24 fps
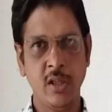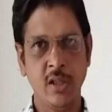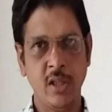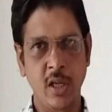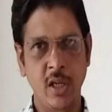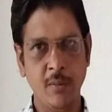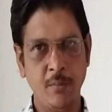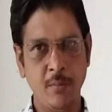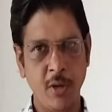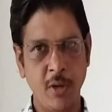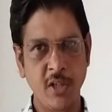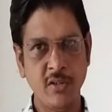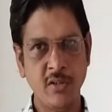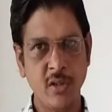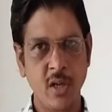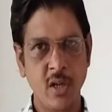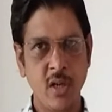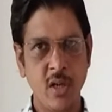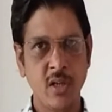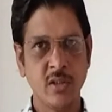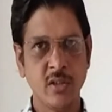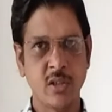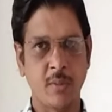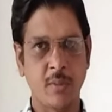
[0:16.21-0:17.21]
then
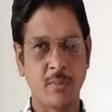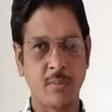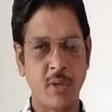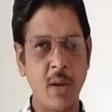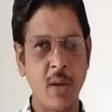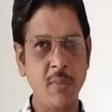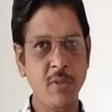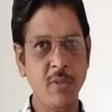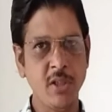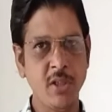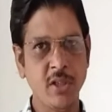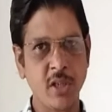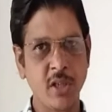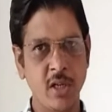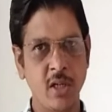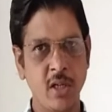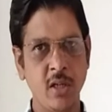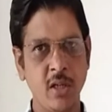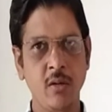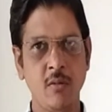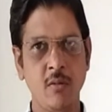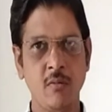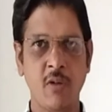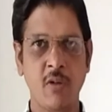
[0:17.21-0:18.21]
please subscribe the
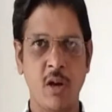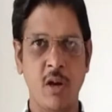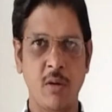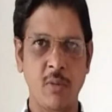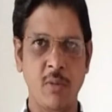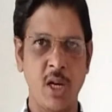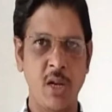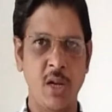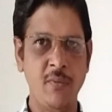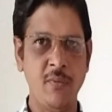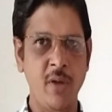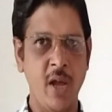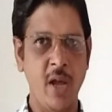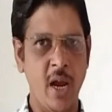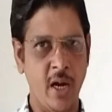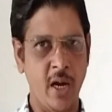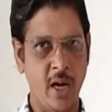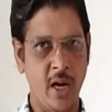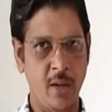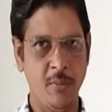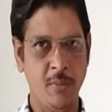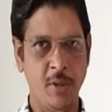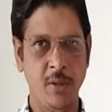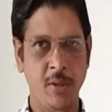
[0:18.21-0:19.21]
channel PharmaLife
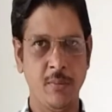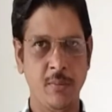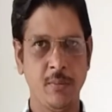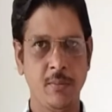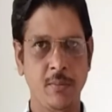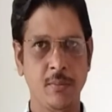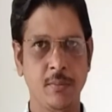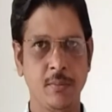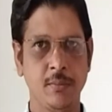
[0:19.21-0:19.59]
Academy.